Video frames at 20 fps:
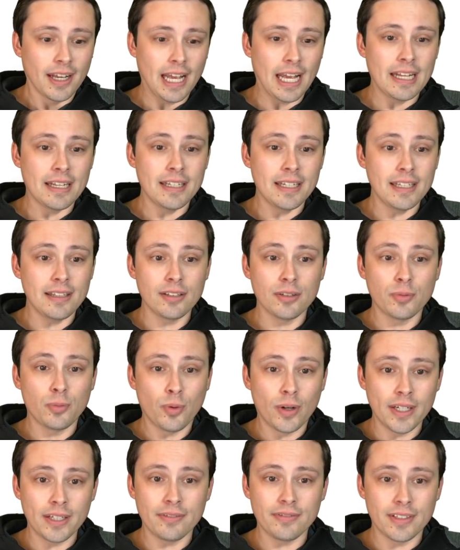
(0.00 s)
And neither
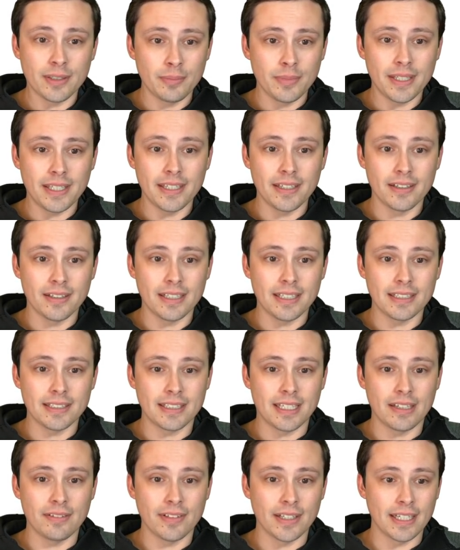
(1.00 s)
one of them here is
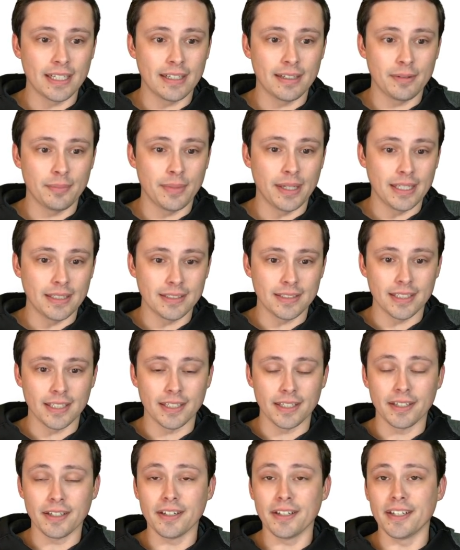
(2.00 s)
giving an amazing,